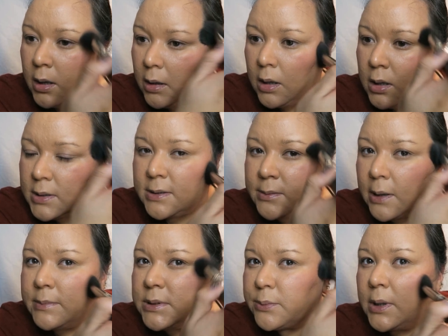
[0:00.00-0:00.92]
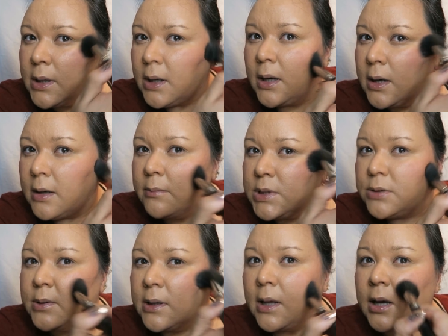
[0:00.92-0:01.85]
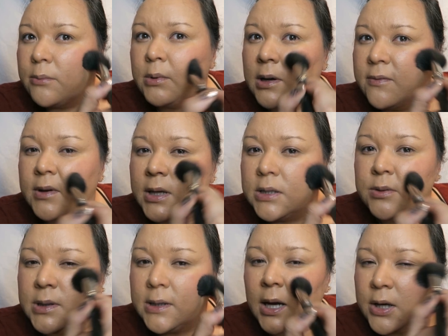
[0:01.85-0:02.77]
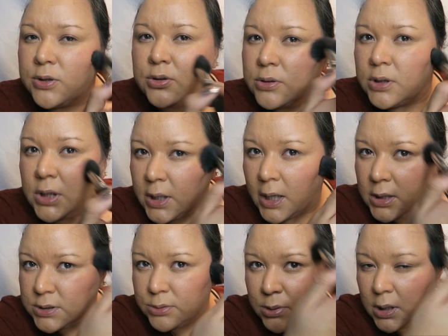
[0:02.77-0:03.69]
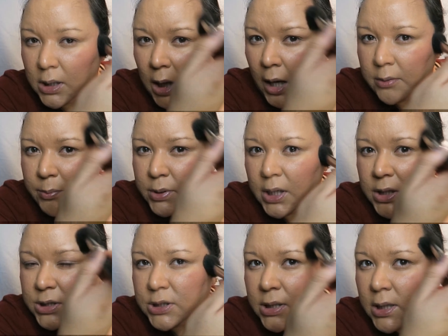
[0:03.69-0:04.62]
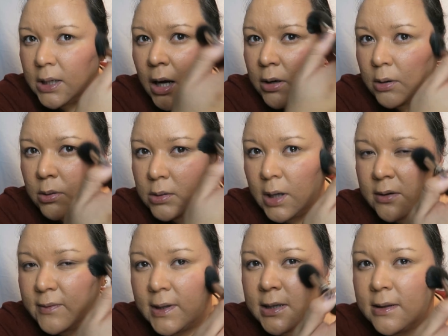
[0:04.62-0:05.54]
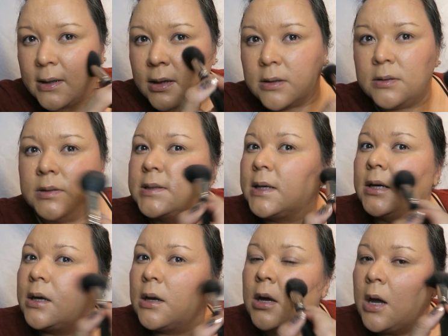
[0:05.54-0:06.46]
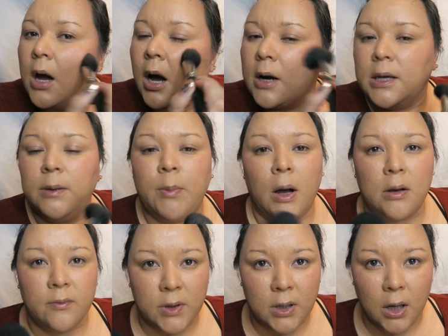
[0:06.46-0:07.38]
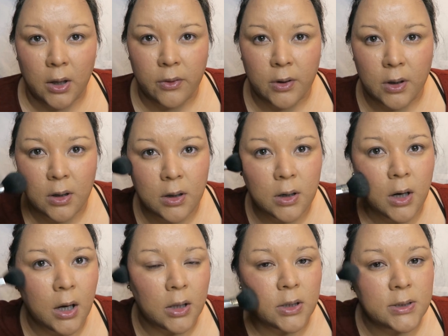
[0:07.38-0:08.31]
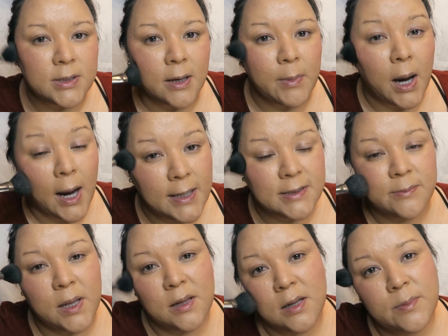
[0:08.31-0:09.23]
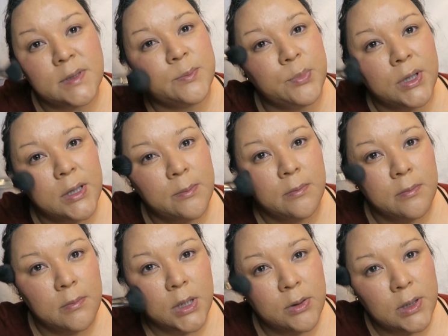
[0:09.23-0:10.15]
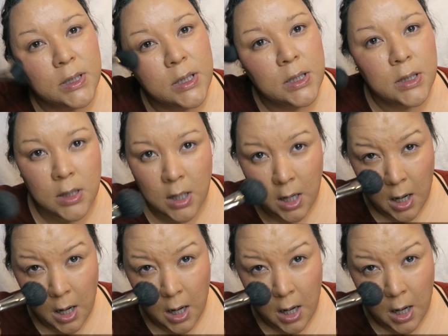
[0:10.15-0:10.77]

And sometimes when I'm doing like, when I feel like doing a natural look, I'll do a lot of blush and not a whole lot of anything else. Like I'll keep all of the other colors, like my eyes and my lips, pretty muted.